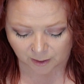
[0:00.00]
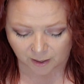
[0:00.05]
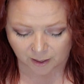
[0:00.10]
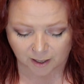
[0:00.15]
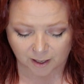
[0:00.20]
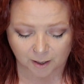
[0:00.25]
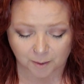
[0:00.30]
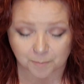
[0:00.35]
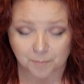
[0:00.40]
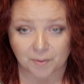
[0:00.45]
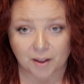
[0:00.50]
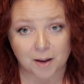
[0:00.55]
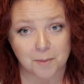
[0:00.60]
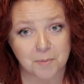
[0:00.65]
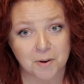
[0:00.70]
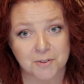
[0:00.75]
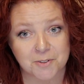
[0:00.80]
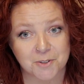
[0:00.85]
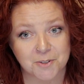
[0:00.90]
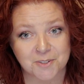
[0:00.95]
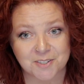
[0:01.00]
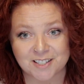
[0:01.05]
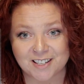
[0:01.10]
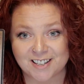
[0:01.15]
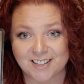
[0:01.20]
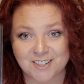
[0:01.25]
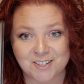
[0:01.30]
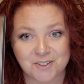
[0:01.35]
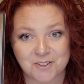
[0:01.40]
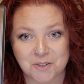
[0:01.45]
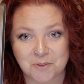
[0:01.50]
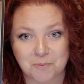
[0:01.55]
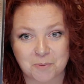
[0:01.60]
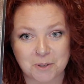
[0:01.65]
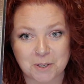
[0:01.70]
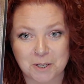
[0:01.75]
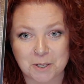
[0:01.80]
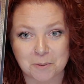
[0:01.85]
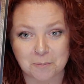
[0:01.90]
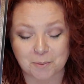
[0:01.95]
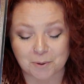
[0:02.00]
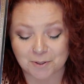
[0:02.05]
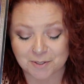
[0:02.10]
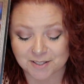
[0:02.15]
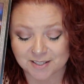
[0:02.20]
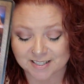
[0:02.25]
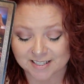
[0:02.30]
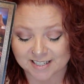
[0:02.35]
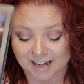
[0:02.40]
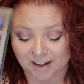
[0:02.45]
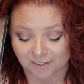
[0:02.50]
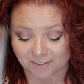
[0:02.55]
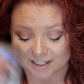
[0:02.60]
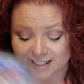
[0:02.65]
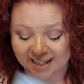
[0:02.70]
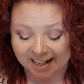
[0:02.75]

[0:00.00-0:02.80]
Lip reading: I'm also seeing you as putting your burdens down.